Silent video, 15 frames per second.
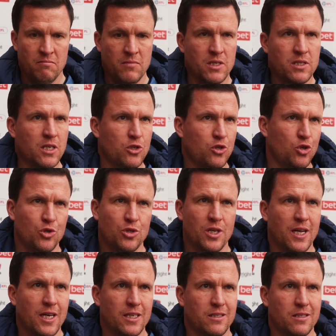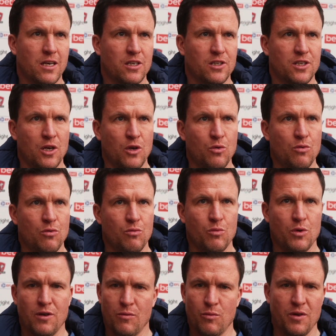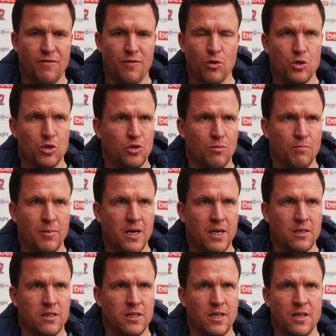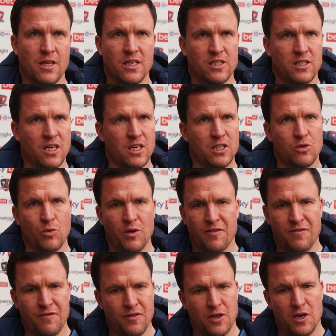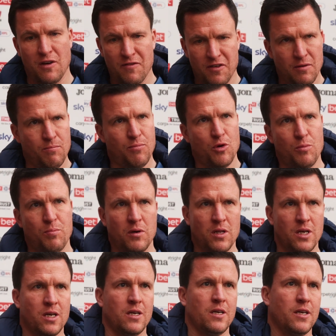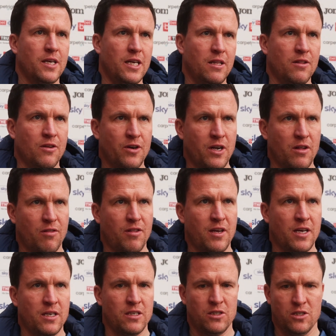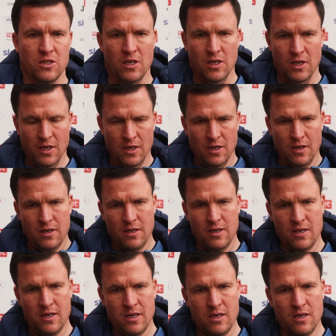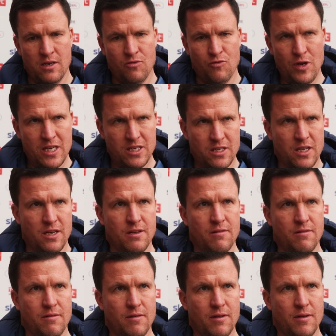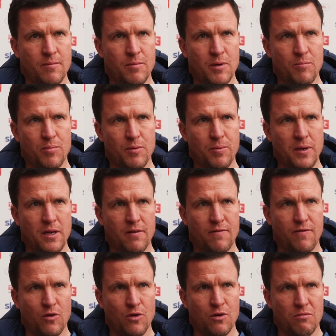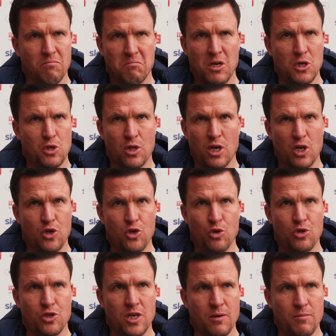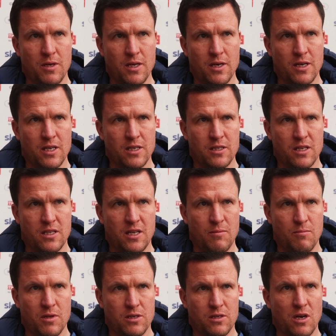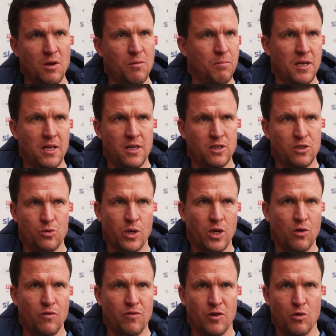I said Tuesday night starts now. We, we focus on Barnsley, and that starts with recovering properly, eating the right things, uh, resting, uh, being prepared for a, a huge game here against a team that's unbeaten in twelve.